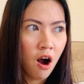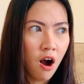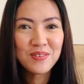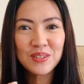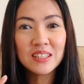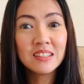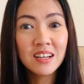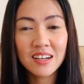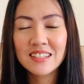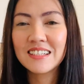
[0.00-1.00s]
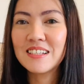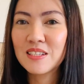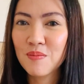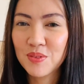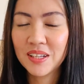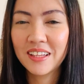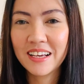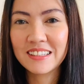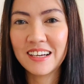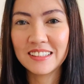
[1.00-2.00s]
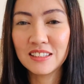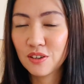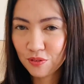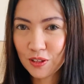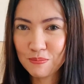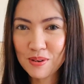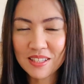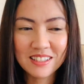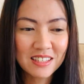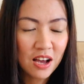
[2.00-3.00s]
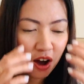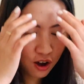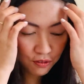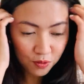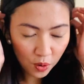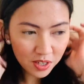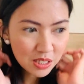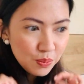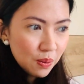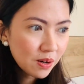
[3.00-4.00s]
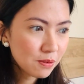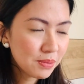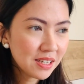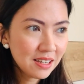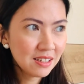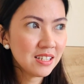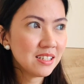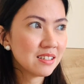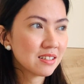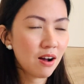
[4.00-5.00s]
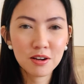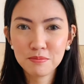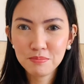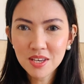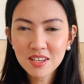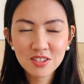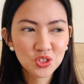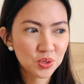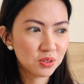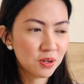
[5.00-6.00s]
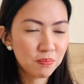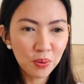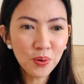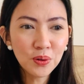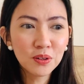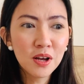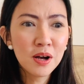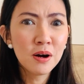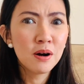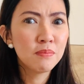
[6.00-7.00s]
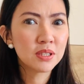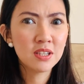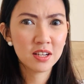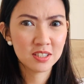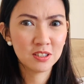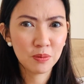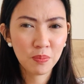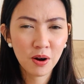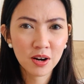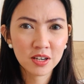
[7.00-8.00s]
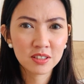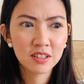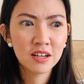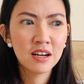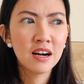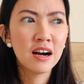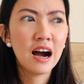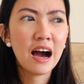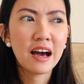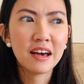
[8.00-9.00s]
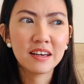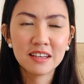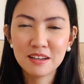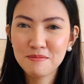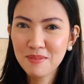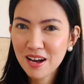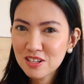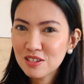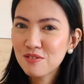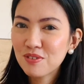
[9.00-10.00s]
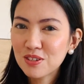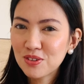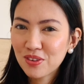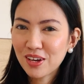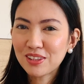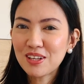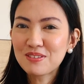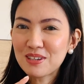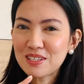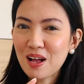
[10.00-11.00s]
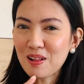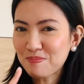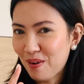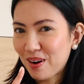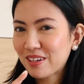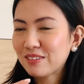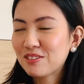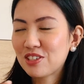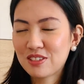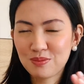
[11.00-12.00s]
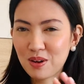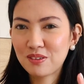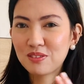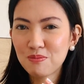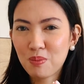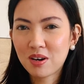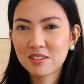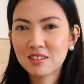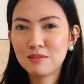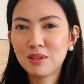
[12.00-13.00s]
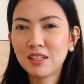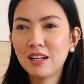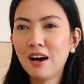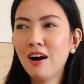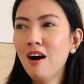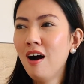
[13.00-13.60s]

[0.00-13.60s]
I would not see something like that in the Philippines. Of course, we wear bikinis on a beach or in a pool, but not in the park. I can imagine if I do that in Rizal Park, which is one of the parks in Manila,